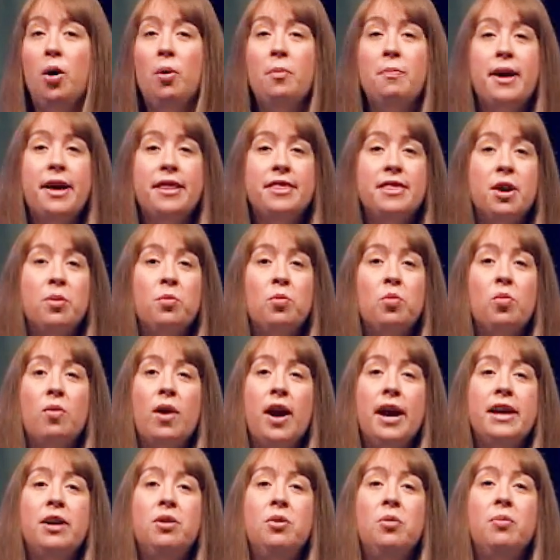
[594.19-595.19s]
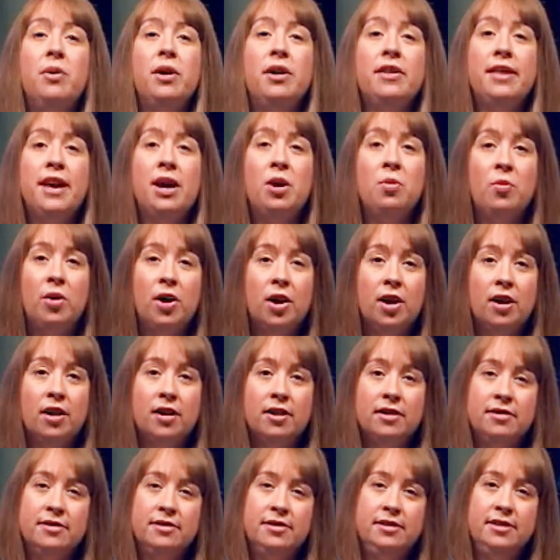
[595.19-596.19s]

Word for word: met them right where they were.